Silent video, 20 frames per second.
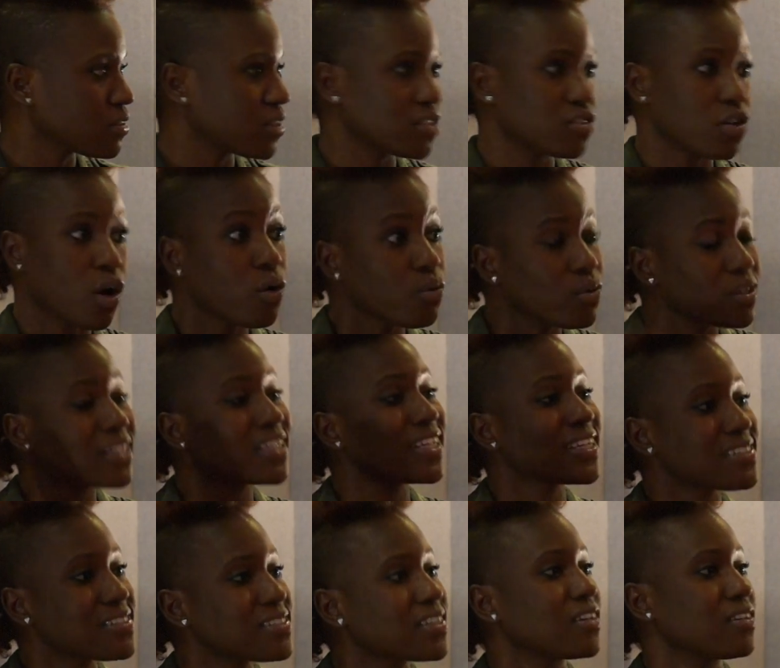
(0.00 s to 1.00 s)
They don't
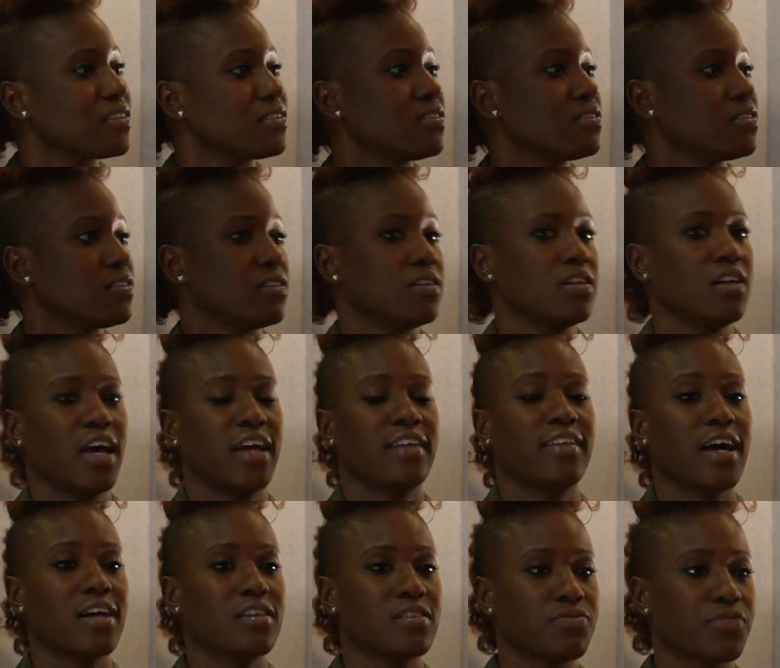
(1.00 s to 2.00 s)
listen
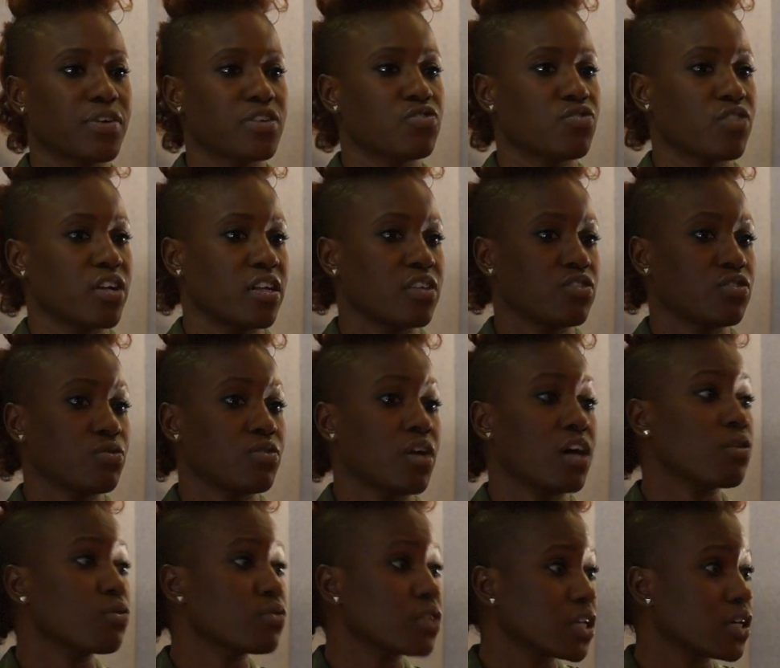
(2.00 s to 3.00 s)
and that's frustrating. So
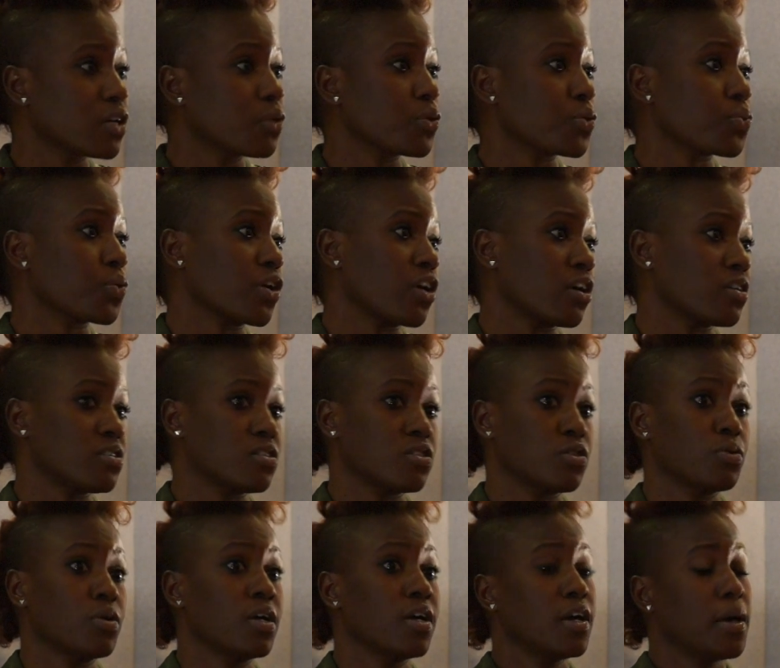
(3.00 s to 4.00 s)
not only with regards
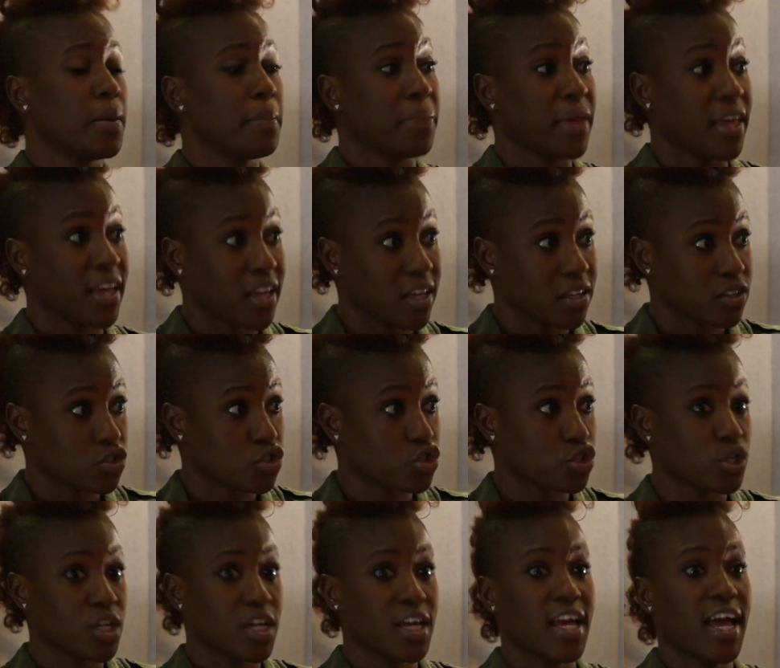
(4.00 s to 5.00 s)
to
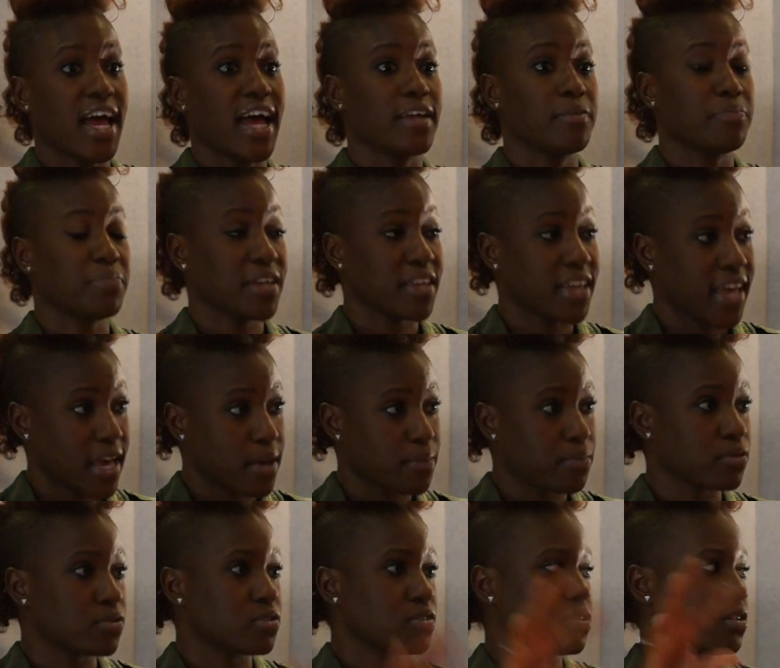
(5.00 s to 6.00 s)
pitch and being
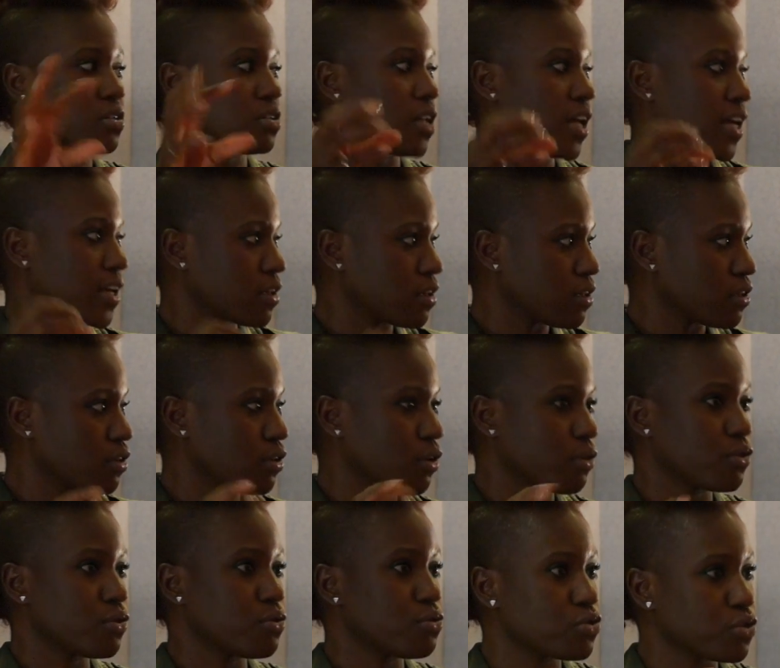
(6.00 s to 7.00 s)
able to like you
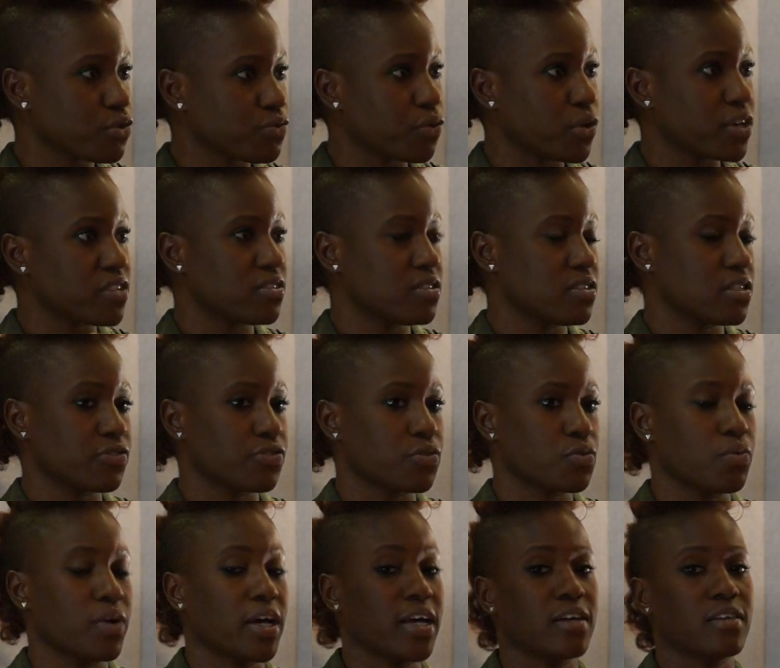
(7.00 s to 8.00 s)
know use your voice in
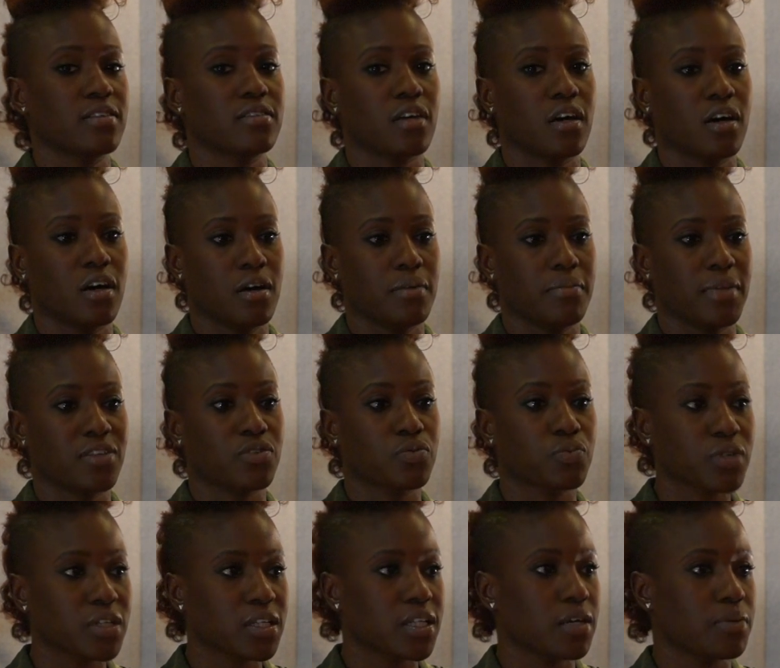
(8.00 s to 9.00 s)
different ways, um,
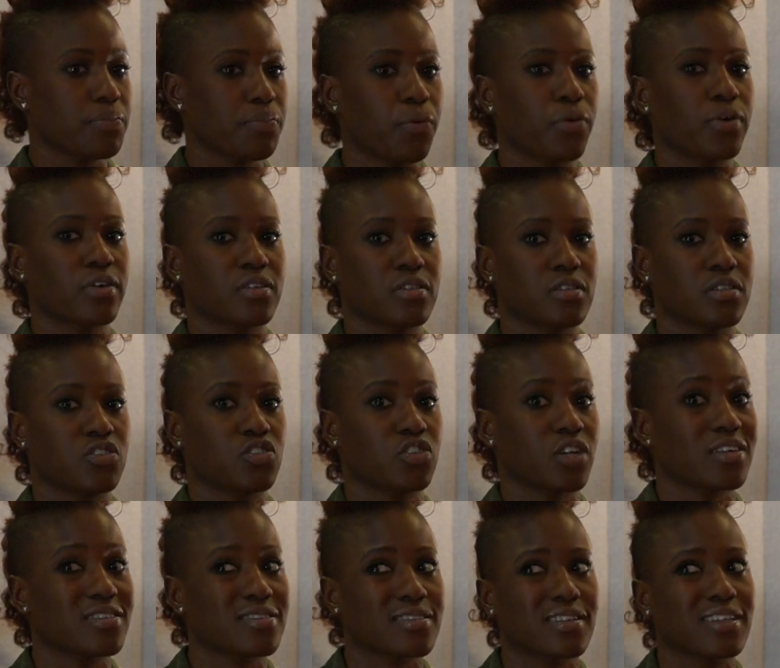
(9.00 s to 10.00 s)
it's really important to
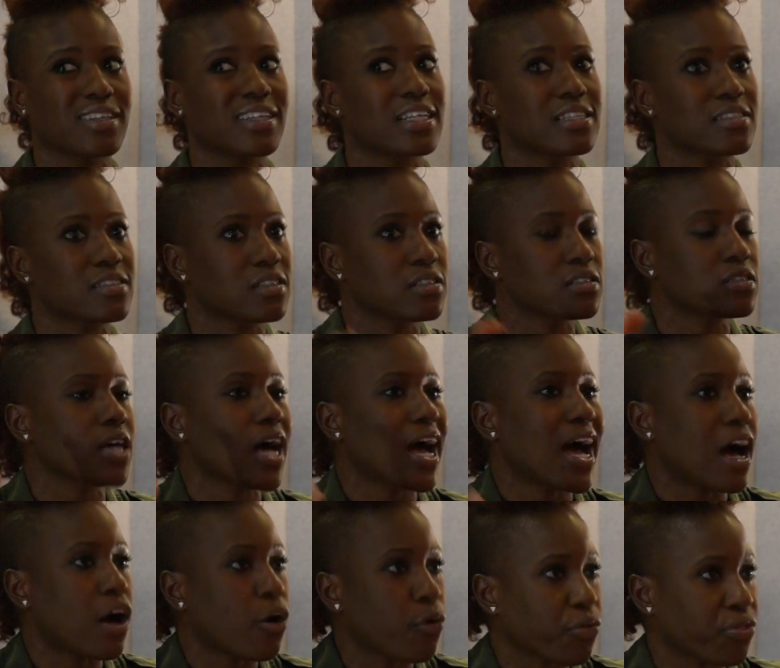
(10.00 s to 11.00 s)
just listen to
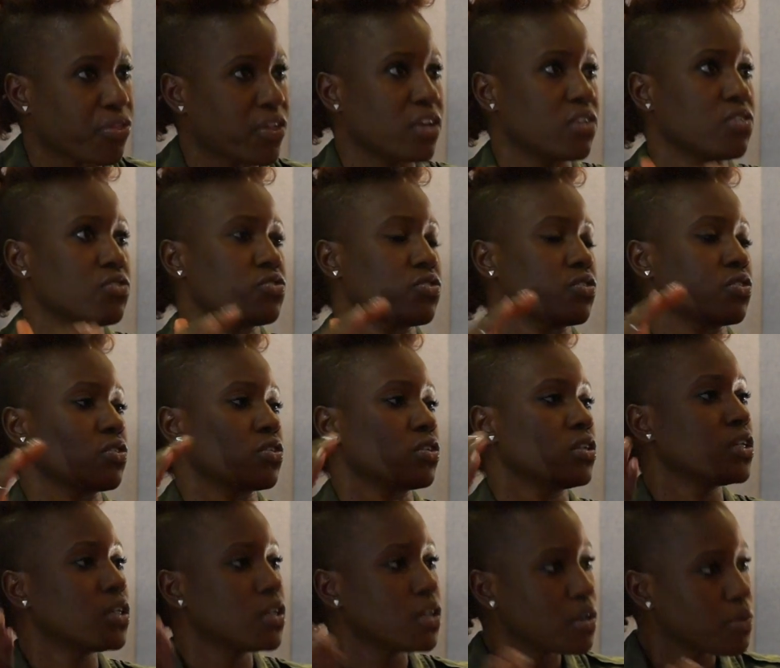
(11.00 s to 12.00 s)
how things
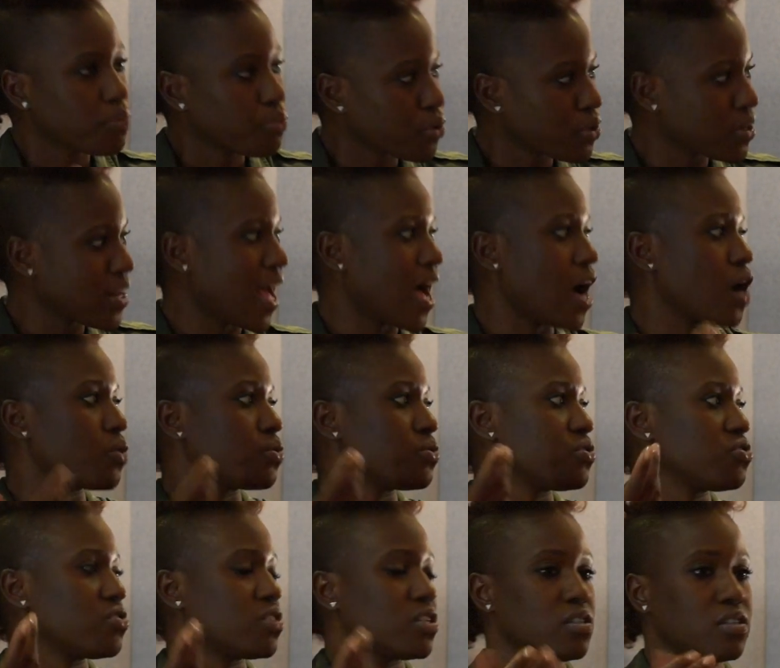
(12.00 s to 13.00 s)
are
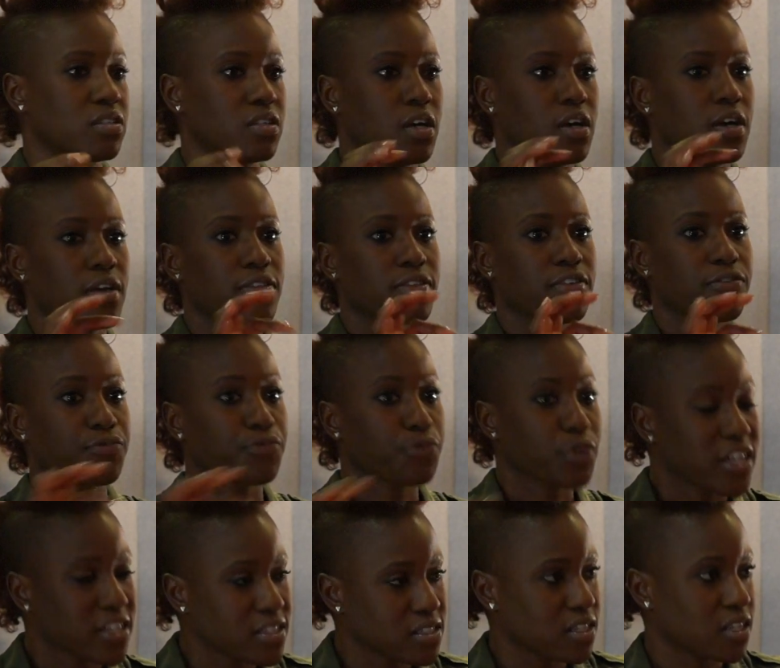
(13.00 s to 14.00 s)
pronounced and the
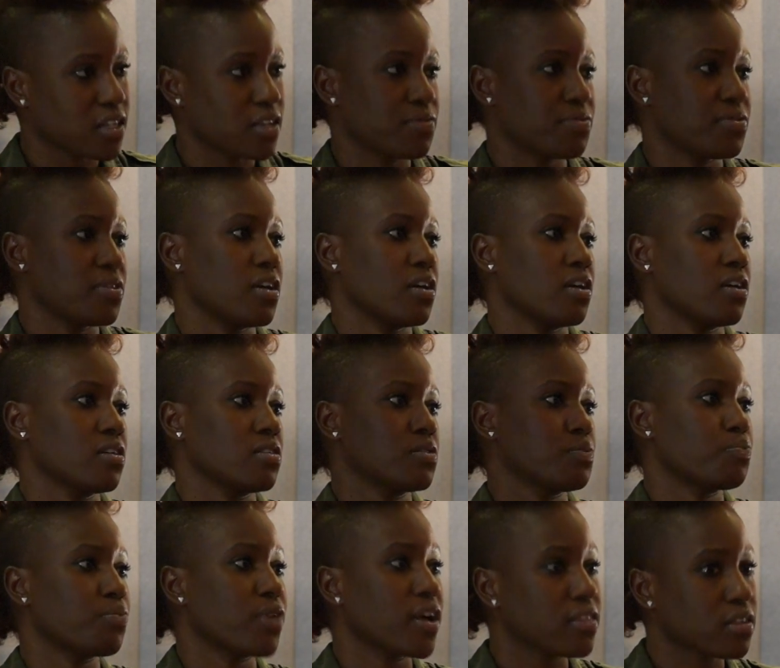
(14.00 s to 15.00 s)
phrasing of
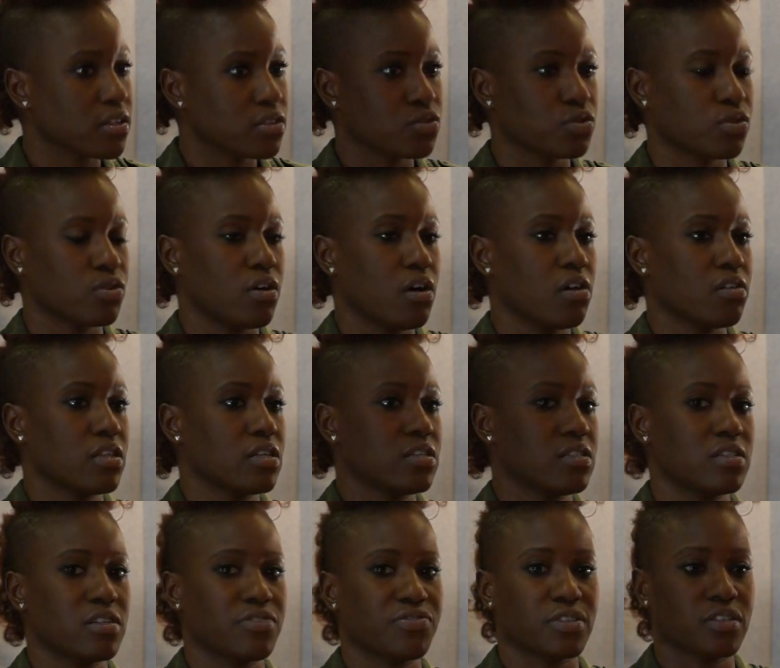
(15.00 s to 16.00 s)
things, breath control, all
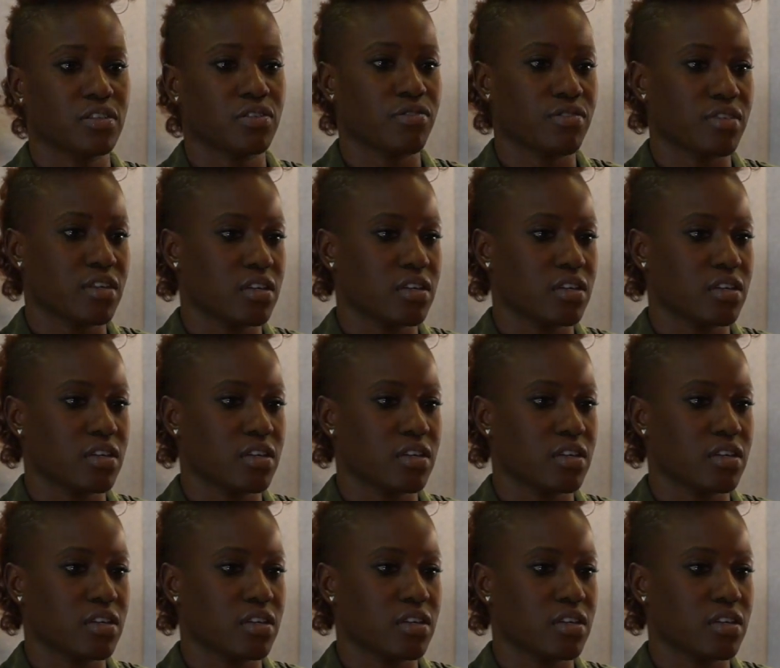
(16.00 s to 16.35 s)
these different little